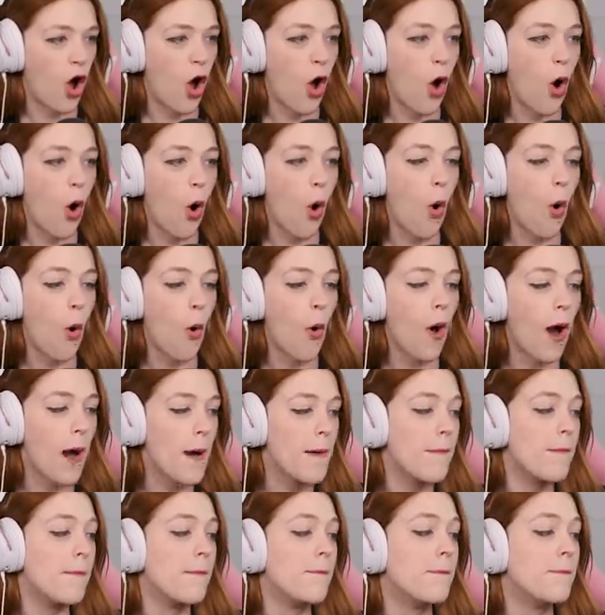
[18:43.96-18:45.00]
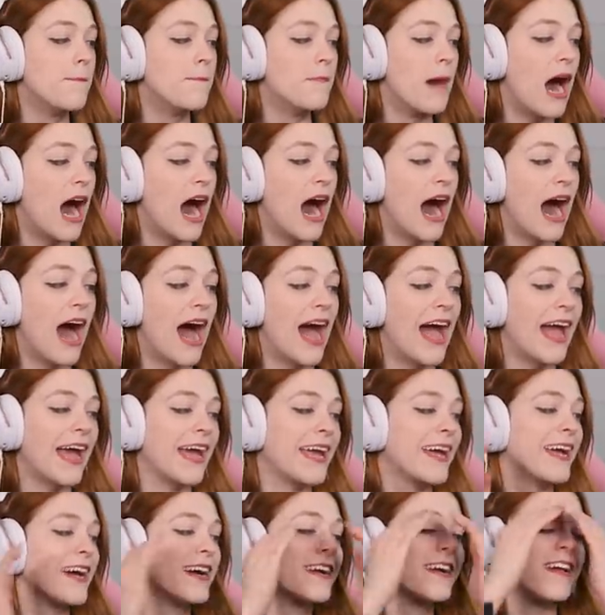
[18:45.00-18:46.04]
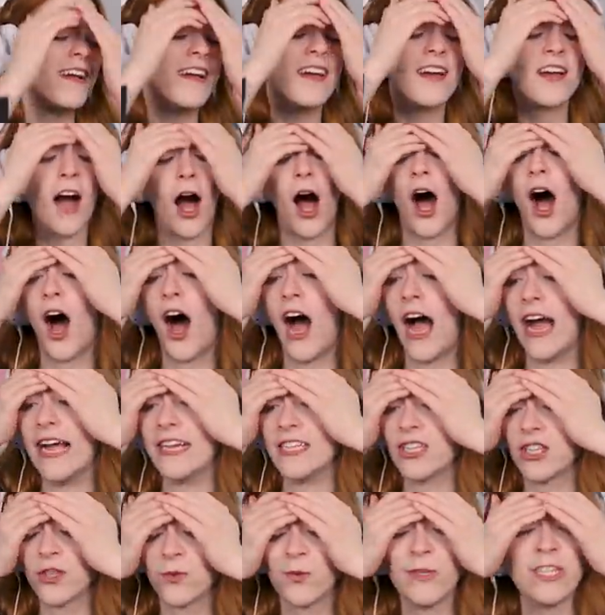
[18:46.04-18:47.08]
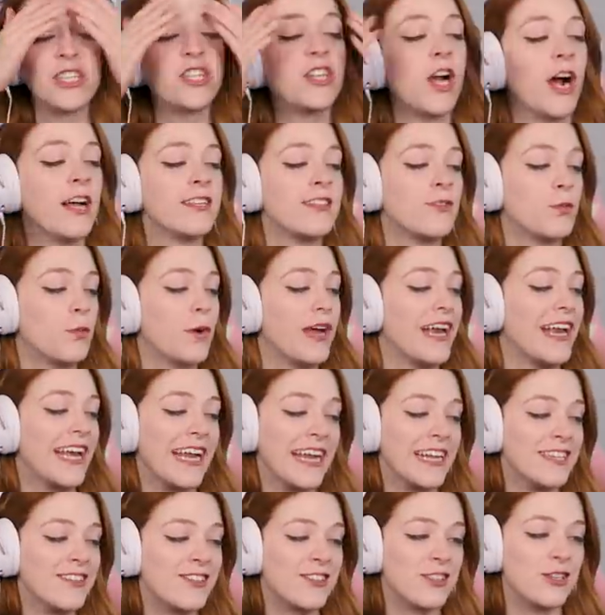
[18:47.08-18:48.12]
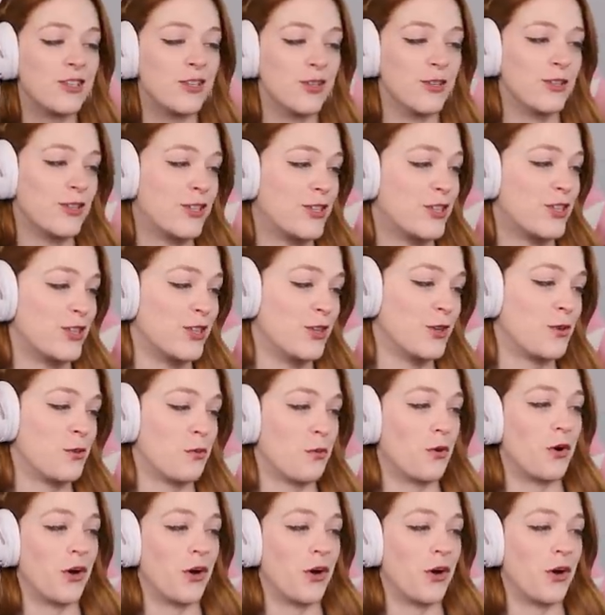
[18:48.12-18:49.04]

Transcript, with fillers: Oh my gosh. We just went in and seduced Judith